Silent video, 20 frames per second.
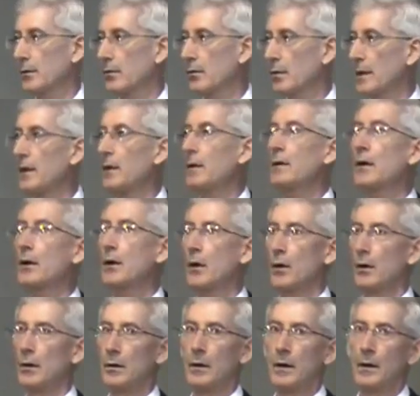We
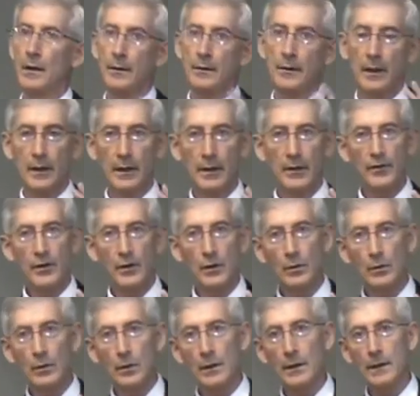know that if
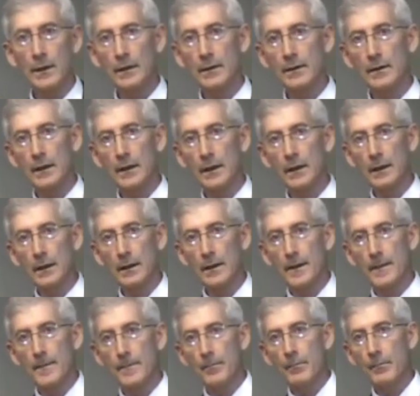you look at the
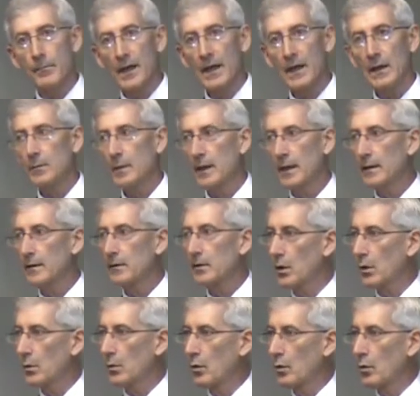man-made
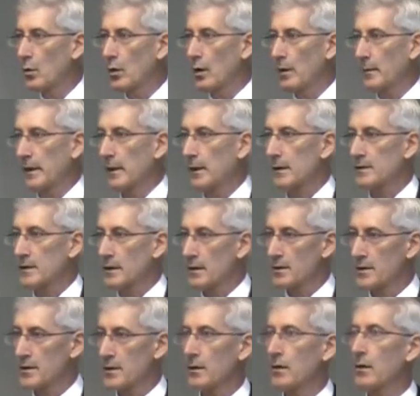global warming, it's
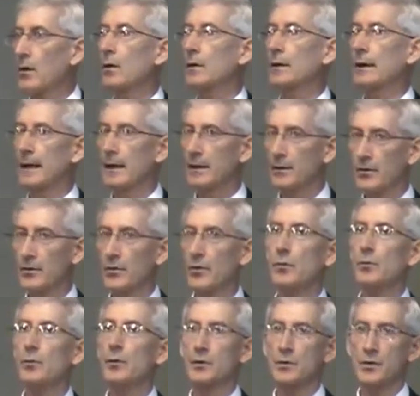also called
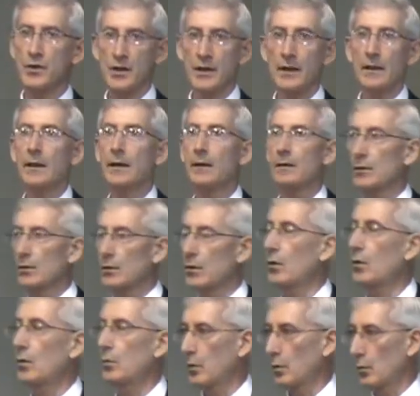anthropogenic
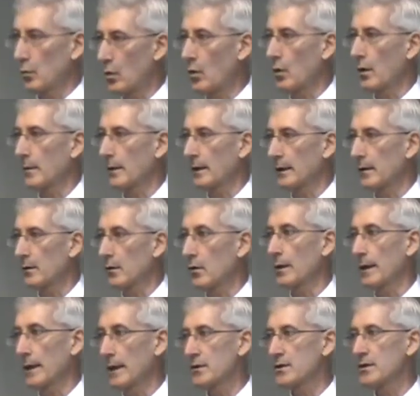global warming,
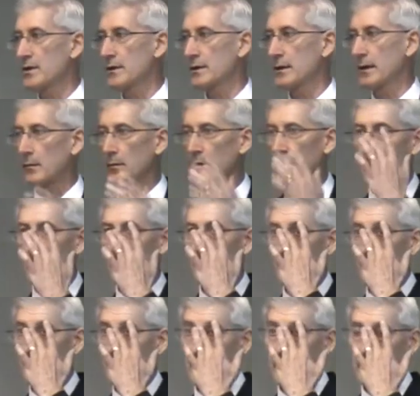or
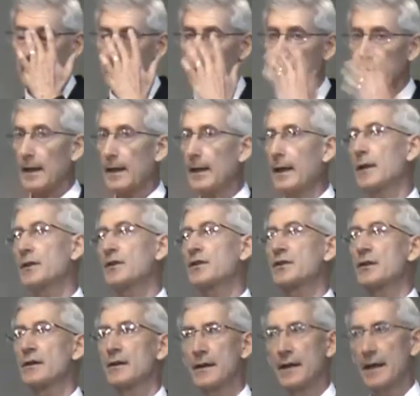AGW, that that has
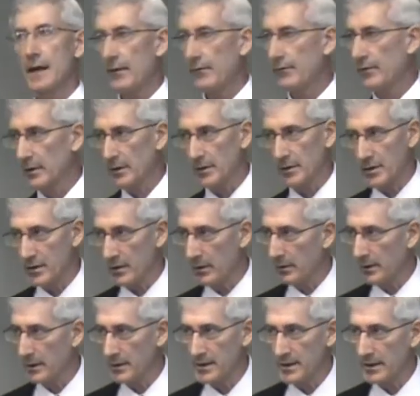never
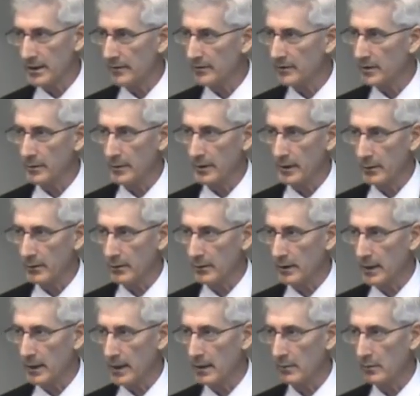shown itself to be a
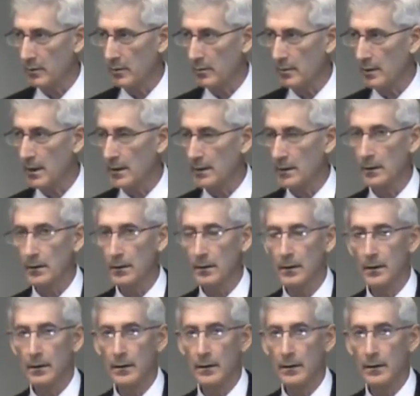reliable model